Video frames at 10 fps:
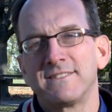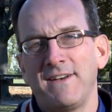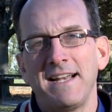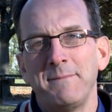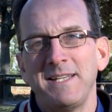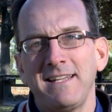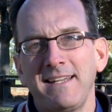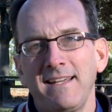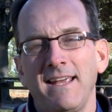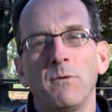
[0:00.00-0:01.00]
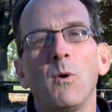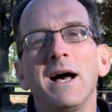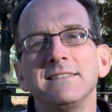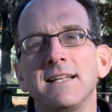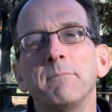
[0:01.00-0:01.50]
vitamin D and
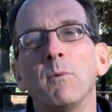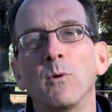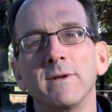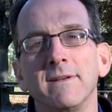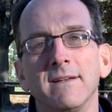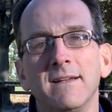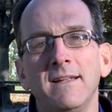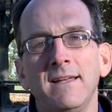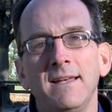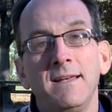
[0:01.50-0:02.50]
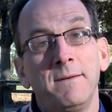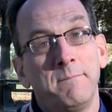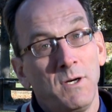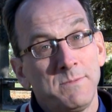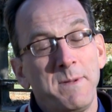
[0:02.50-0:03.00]
why is it important?
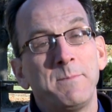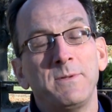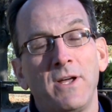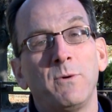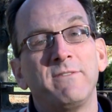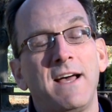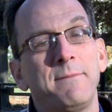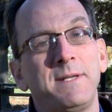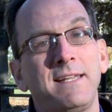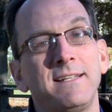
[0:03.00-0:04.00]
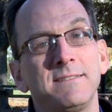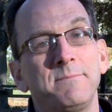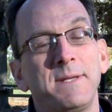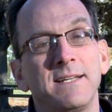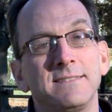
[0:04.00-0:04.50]
Most people know what vitamin D is
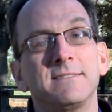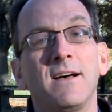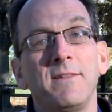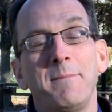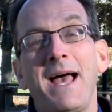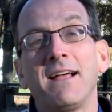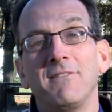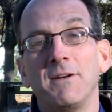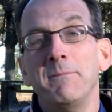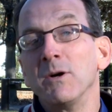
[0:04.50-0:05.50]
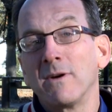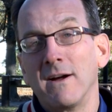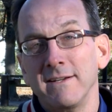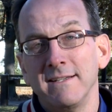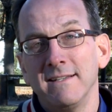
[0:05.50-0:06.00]
because it's on the back of their milk
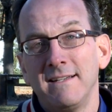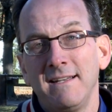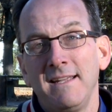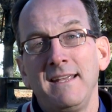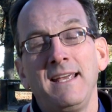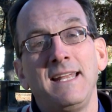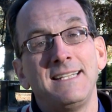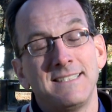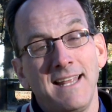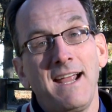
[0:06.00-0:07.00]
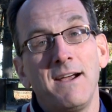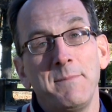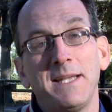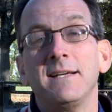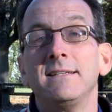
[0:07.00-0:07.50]
carton. And it's there
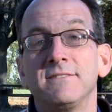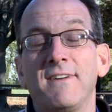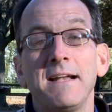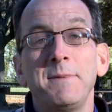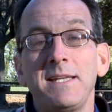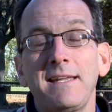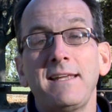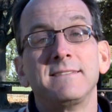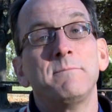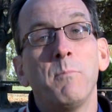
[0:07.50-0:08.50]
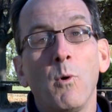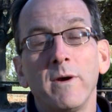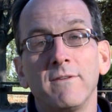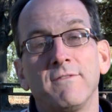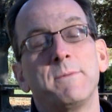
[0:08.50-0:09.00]
because vitamin D is
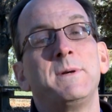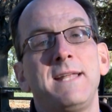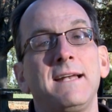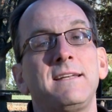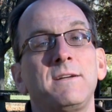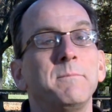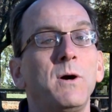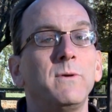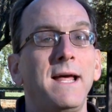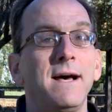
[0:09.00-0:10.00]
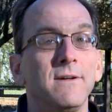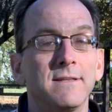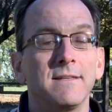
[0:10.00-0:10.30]
important for protecting your bone health.